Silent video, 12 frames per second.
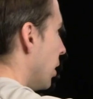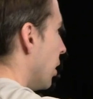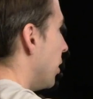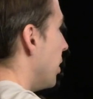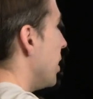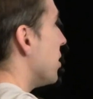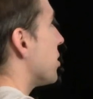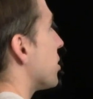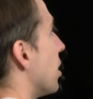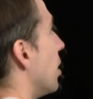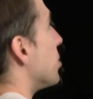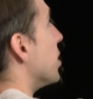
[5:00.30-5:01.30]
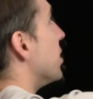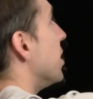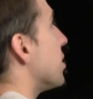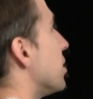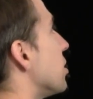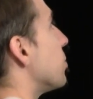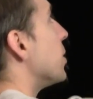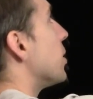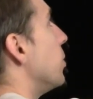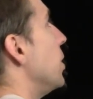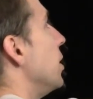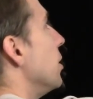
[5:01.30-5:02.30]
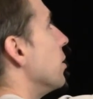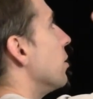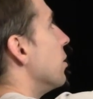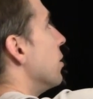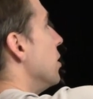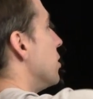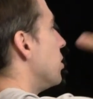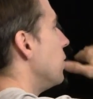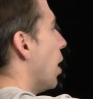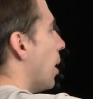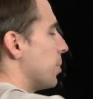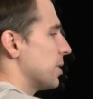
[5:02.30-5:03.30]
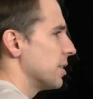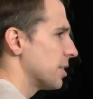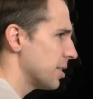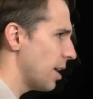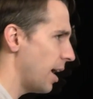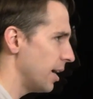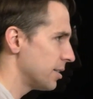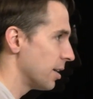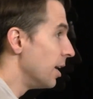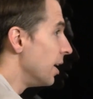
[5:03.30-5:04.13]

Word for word: this times the distance between these two opposite sides